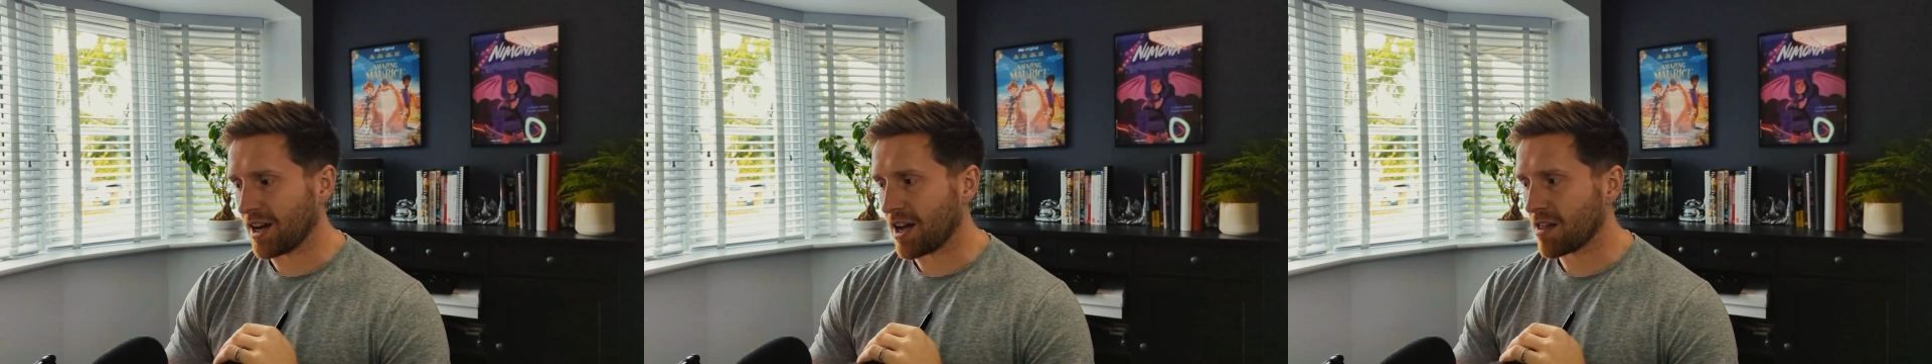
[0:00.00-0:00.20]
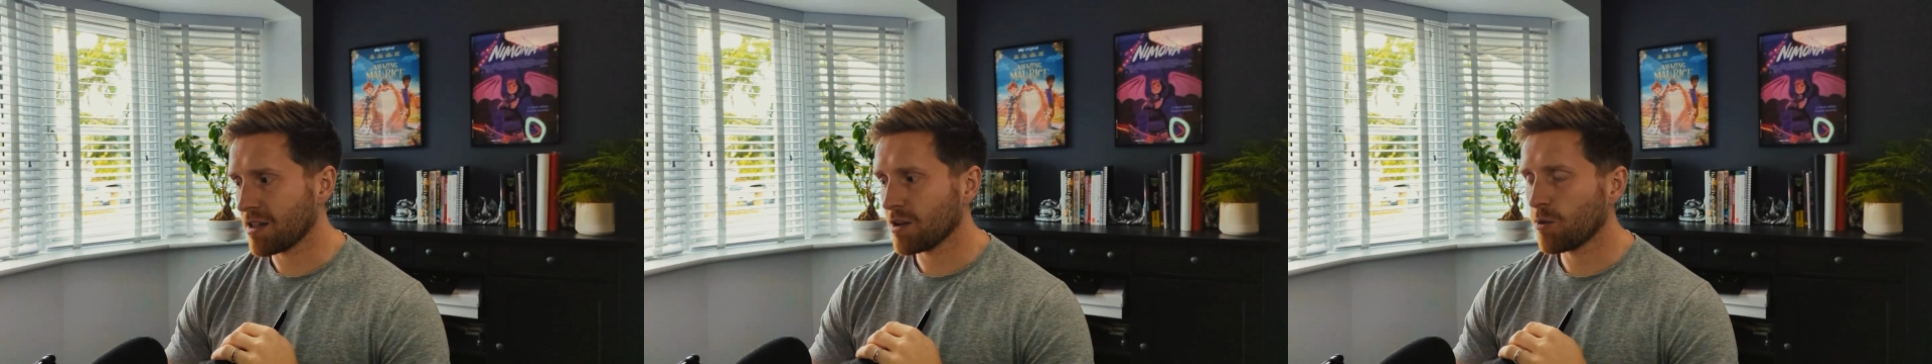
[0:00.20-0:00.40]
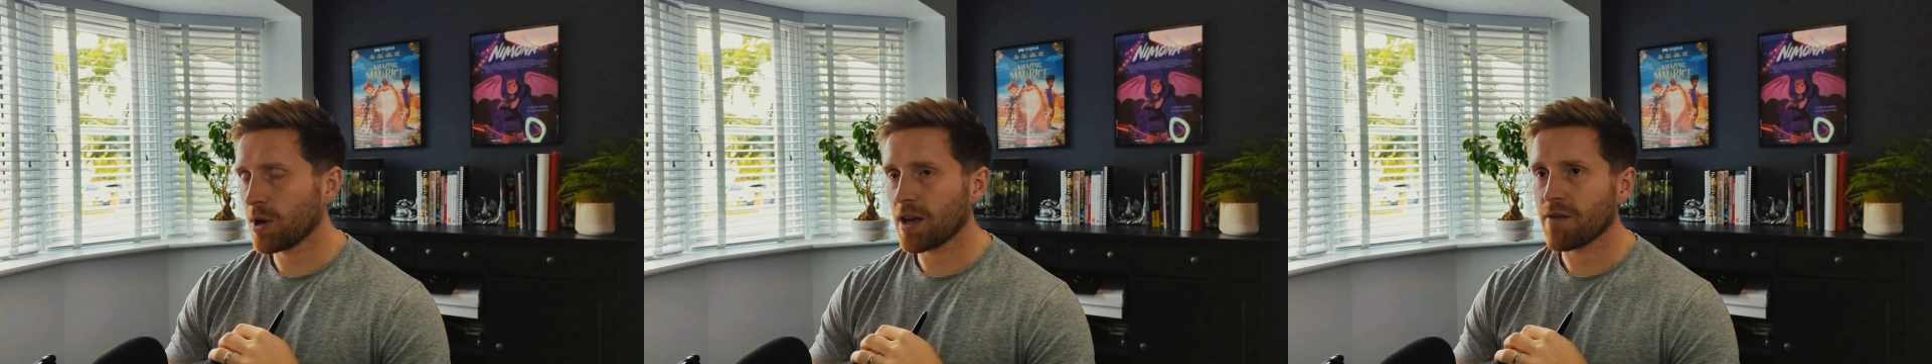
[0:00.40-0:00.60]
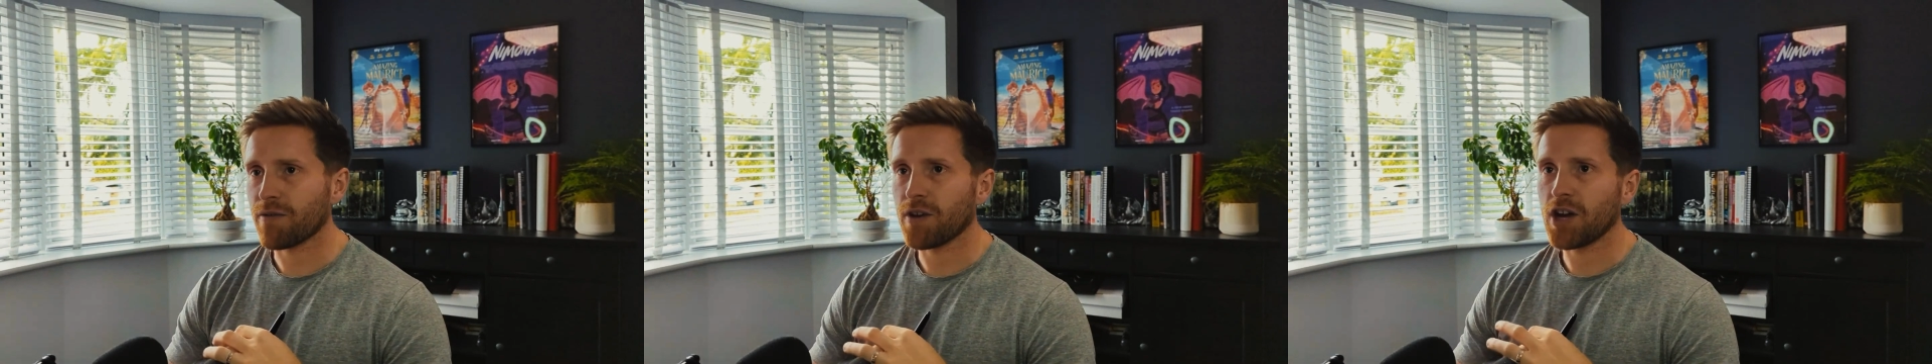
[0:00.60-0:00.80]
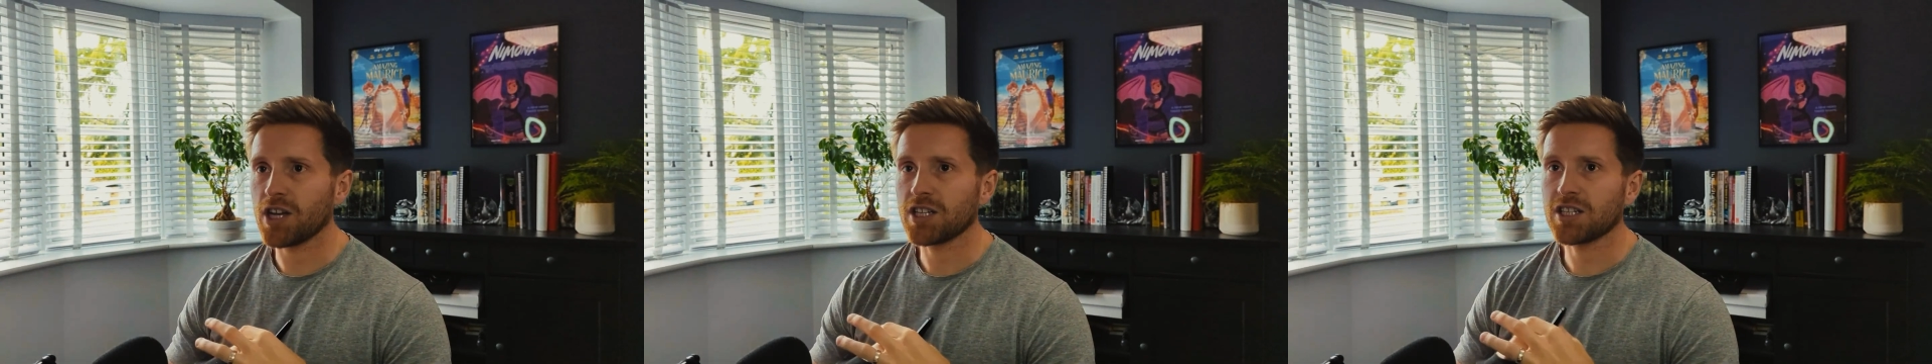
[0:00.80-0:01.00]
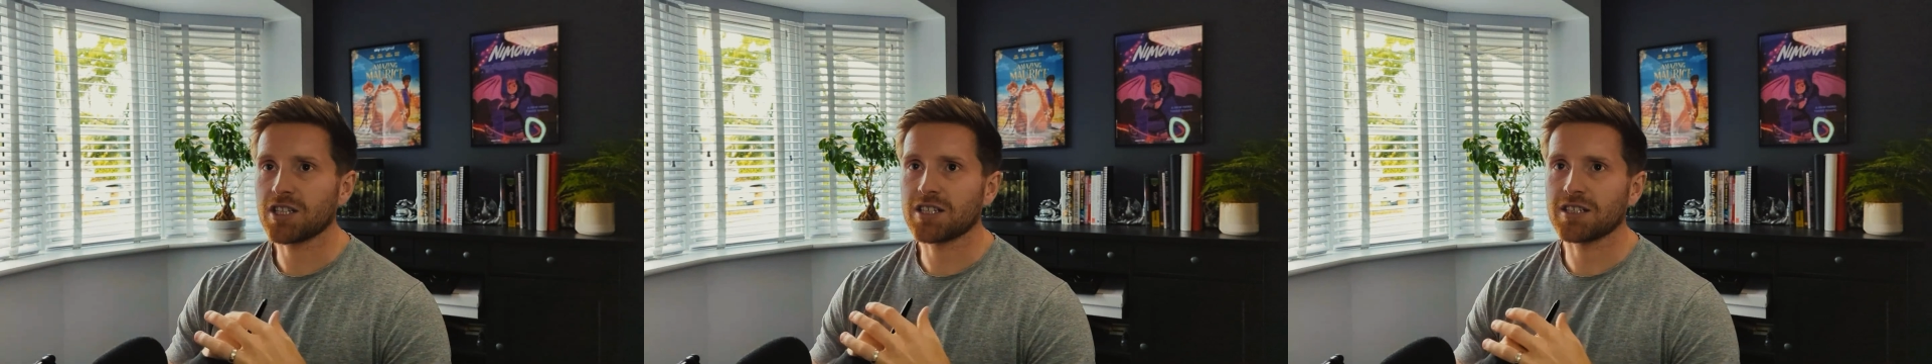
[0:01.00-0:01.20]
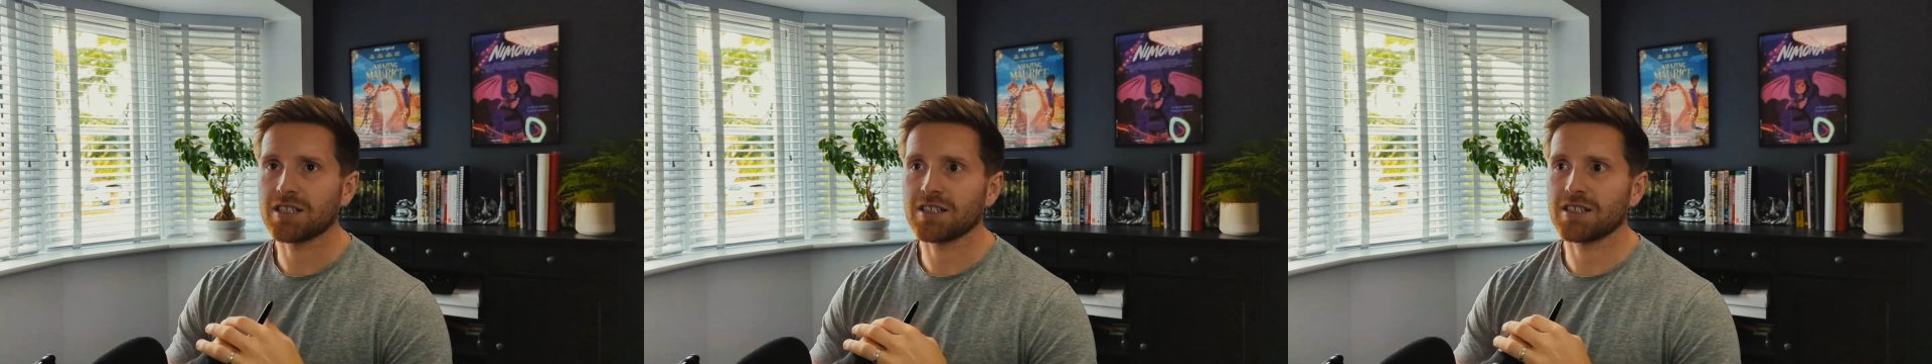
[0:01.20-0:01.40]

I think when I first